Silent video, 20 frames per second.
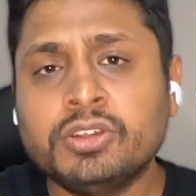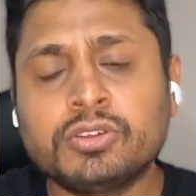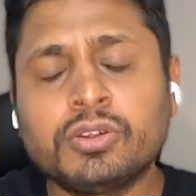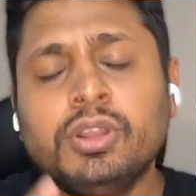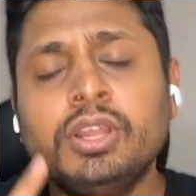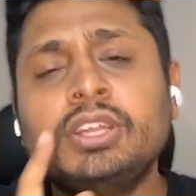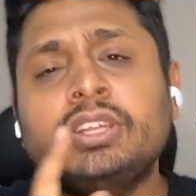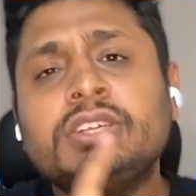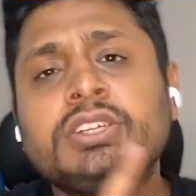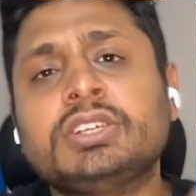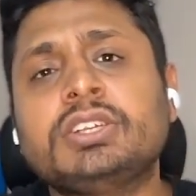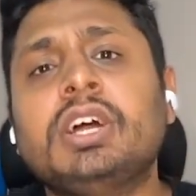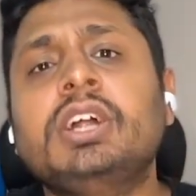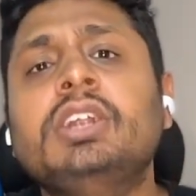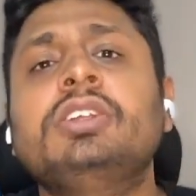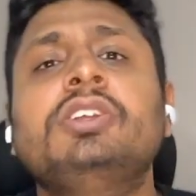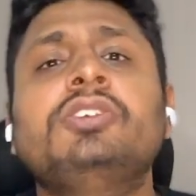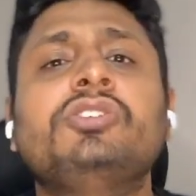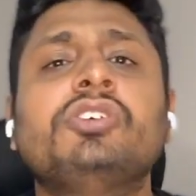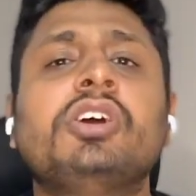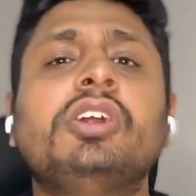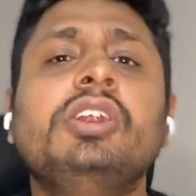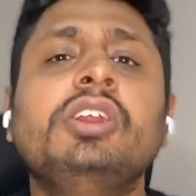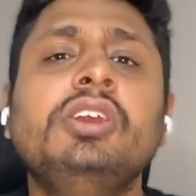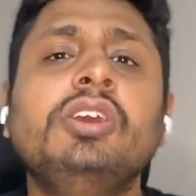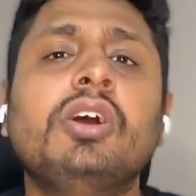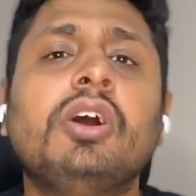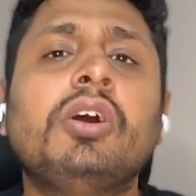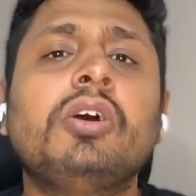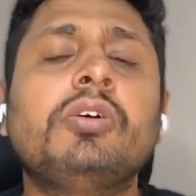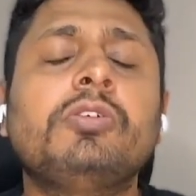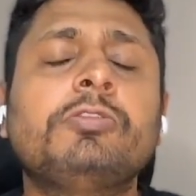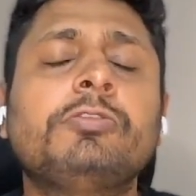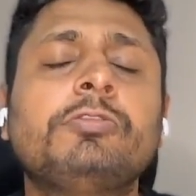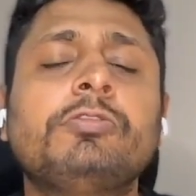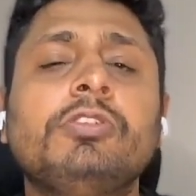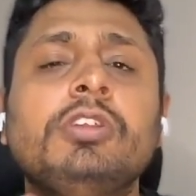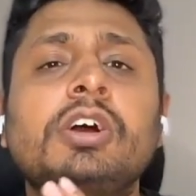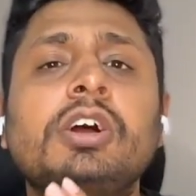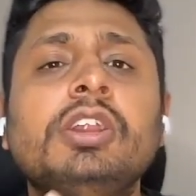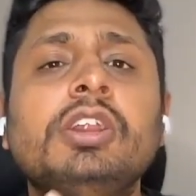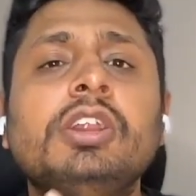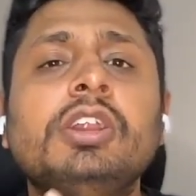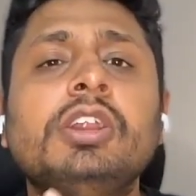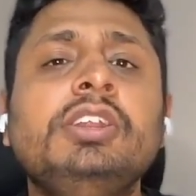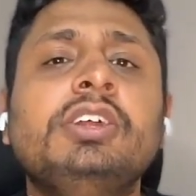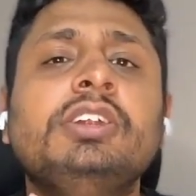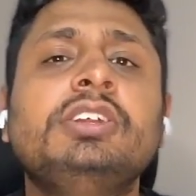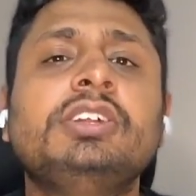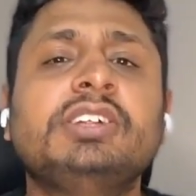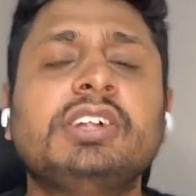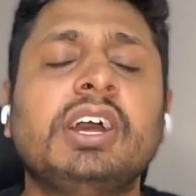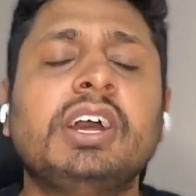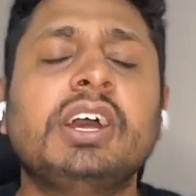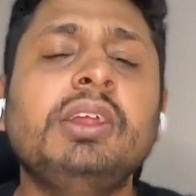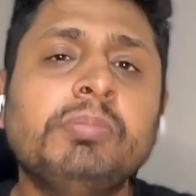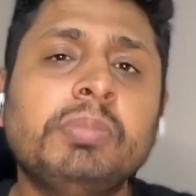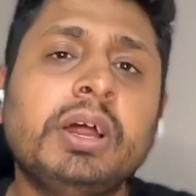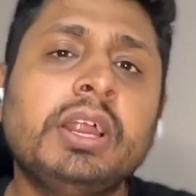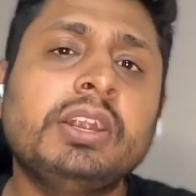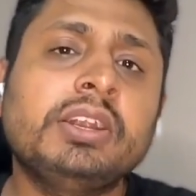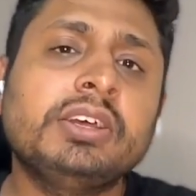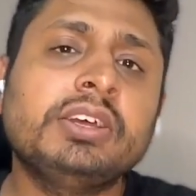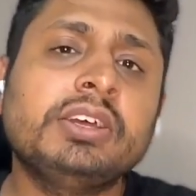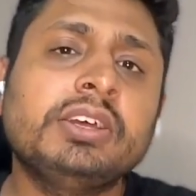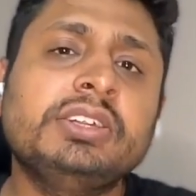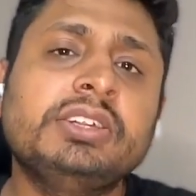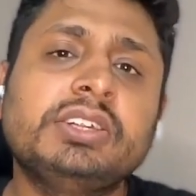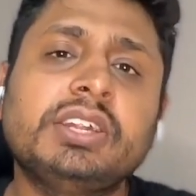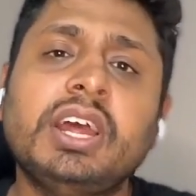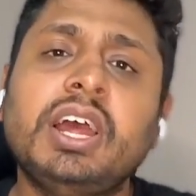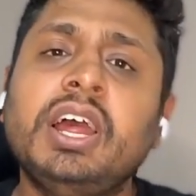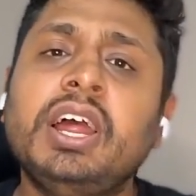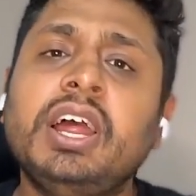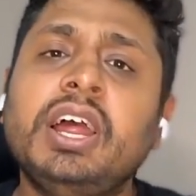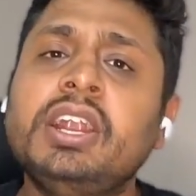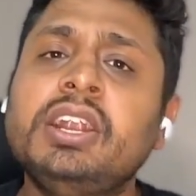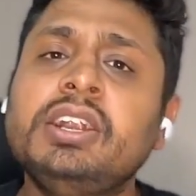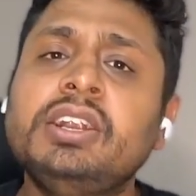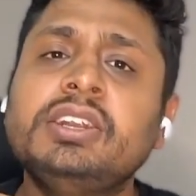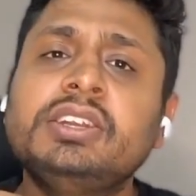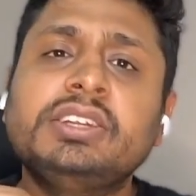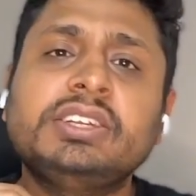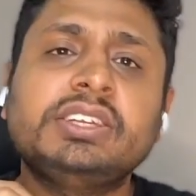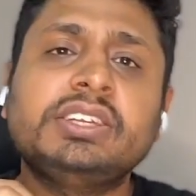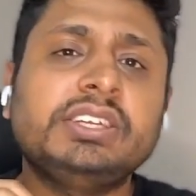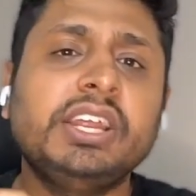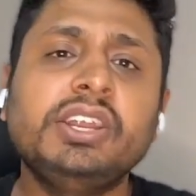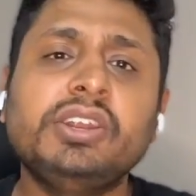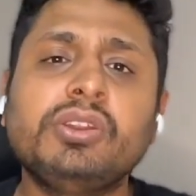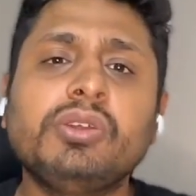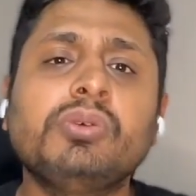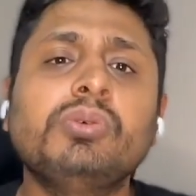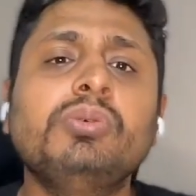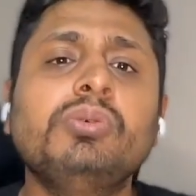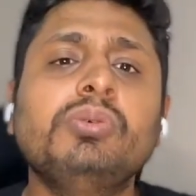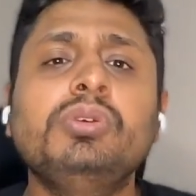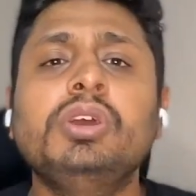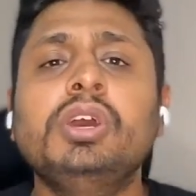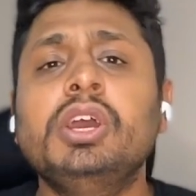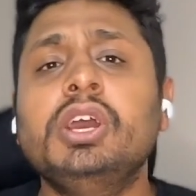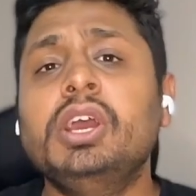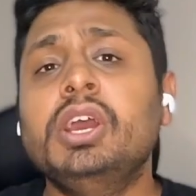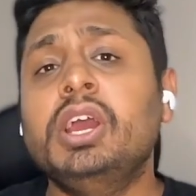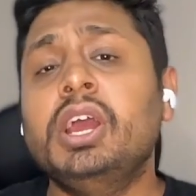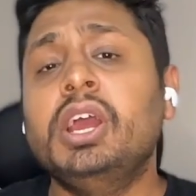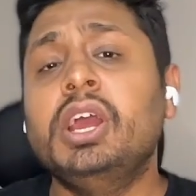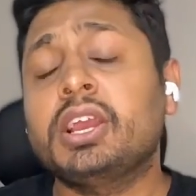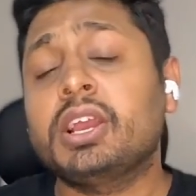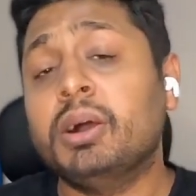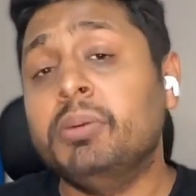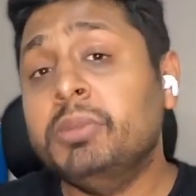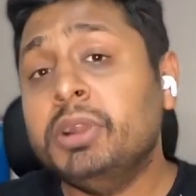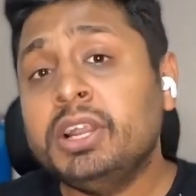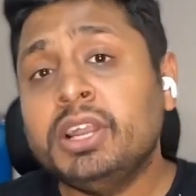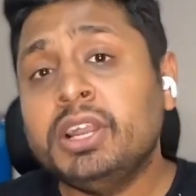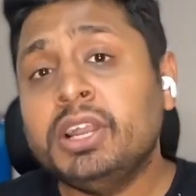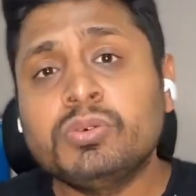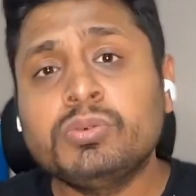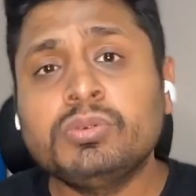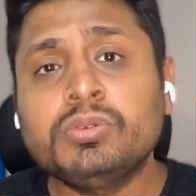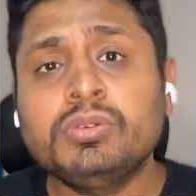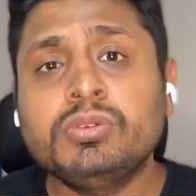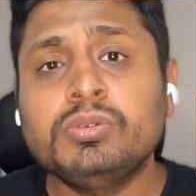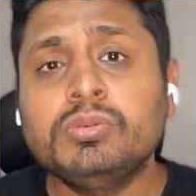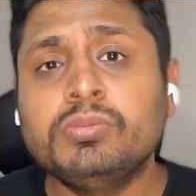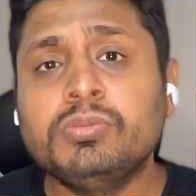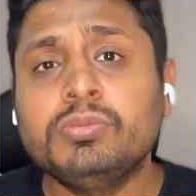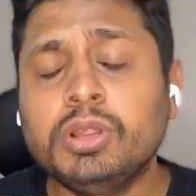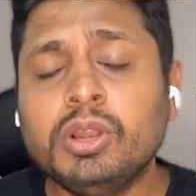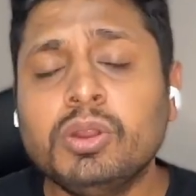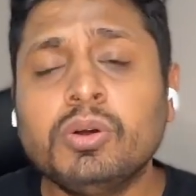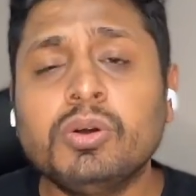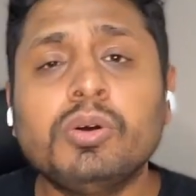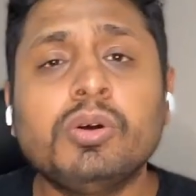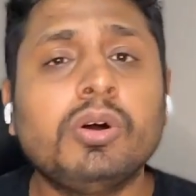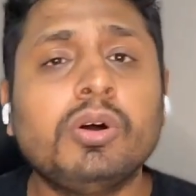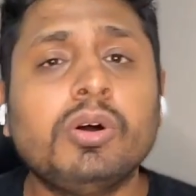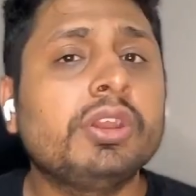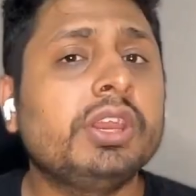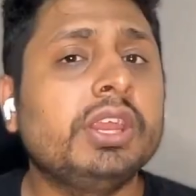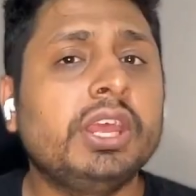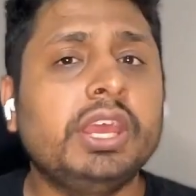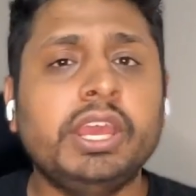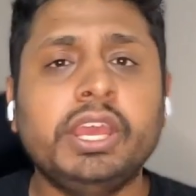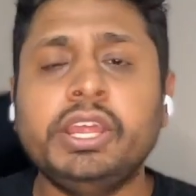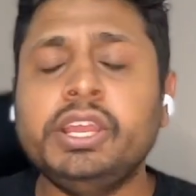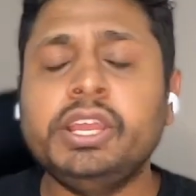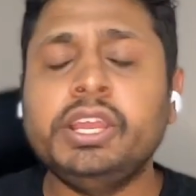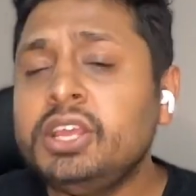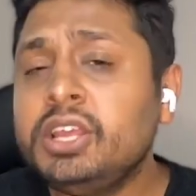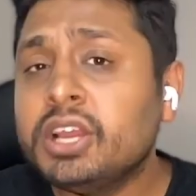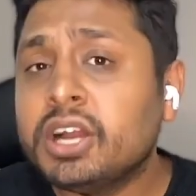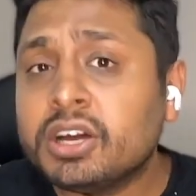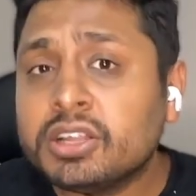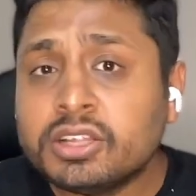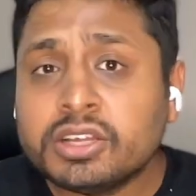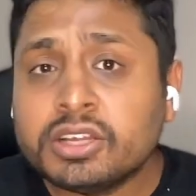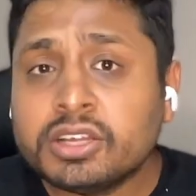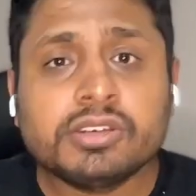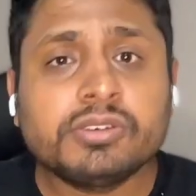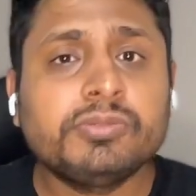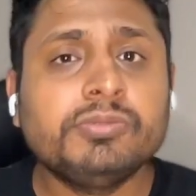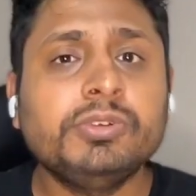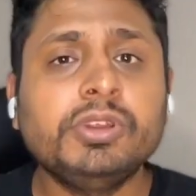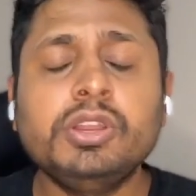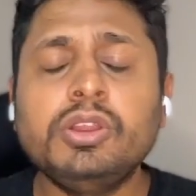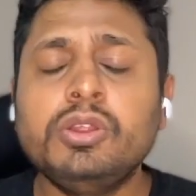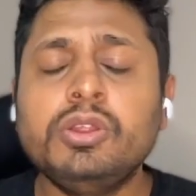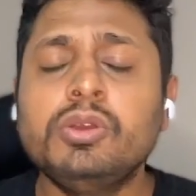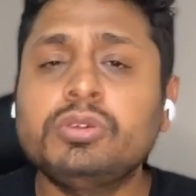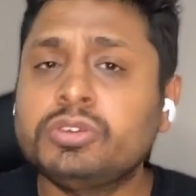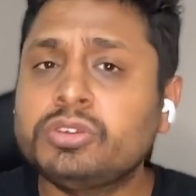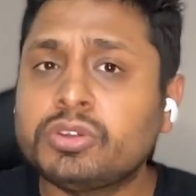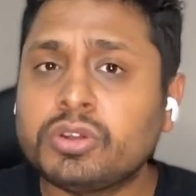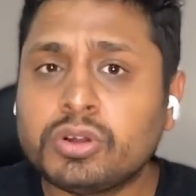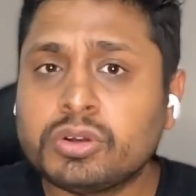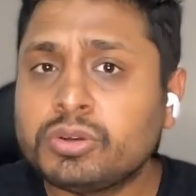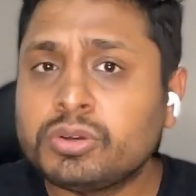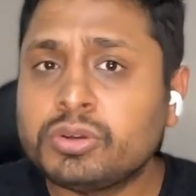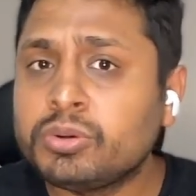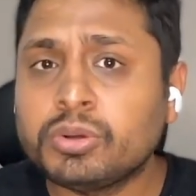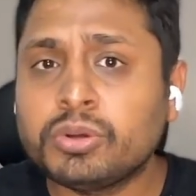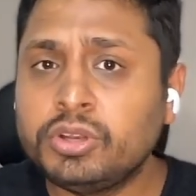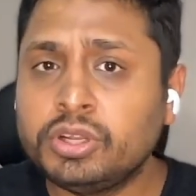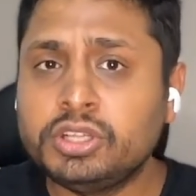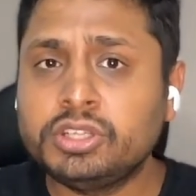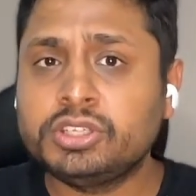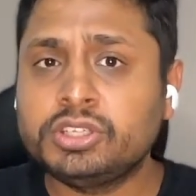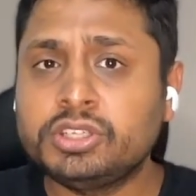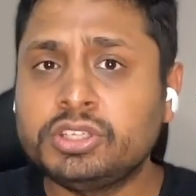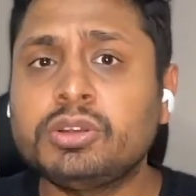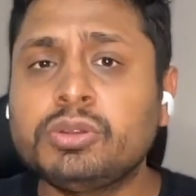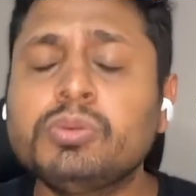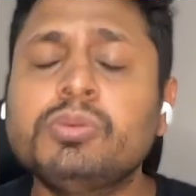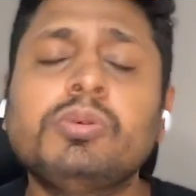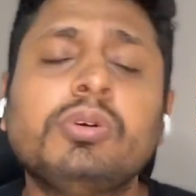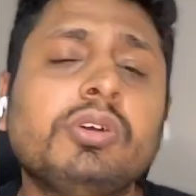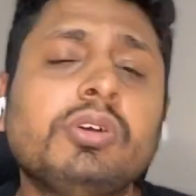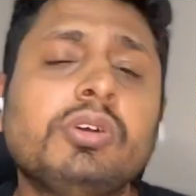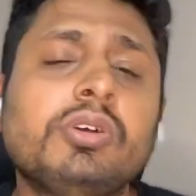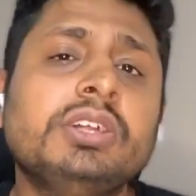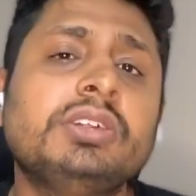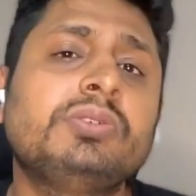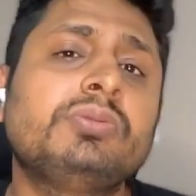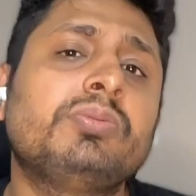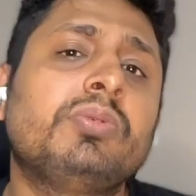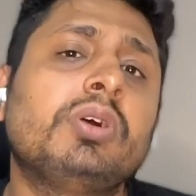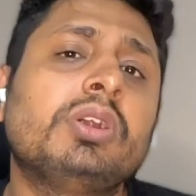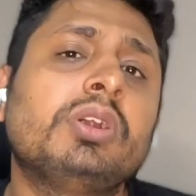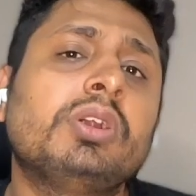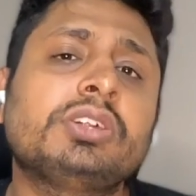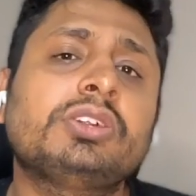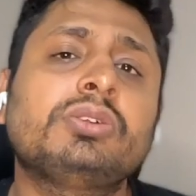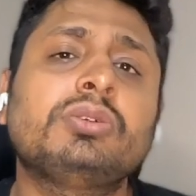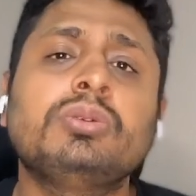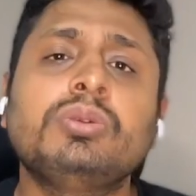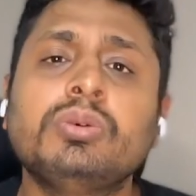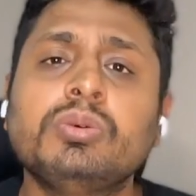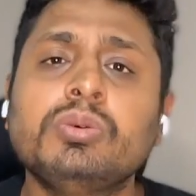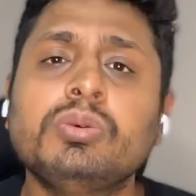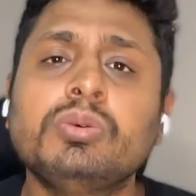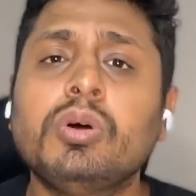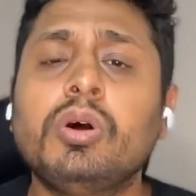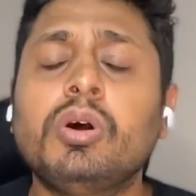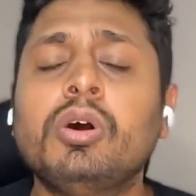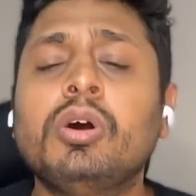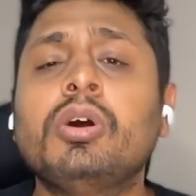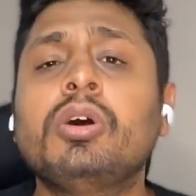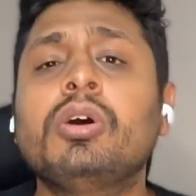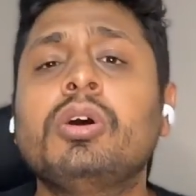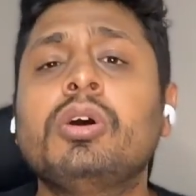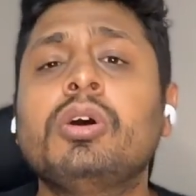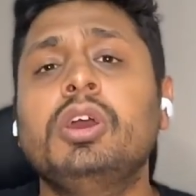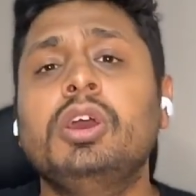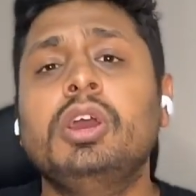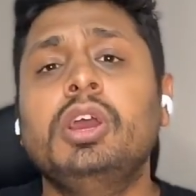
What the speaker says: So let's start the journey of learning the design patterns, and stay tuned. Comment down below on any other videos or tutorials that you guys want us to do, or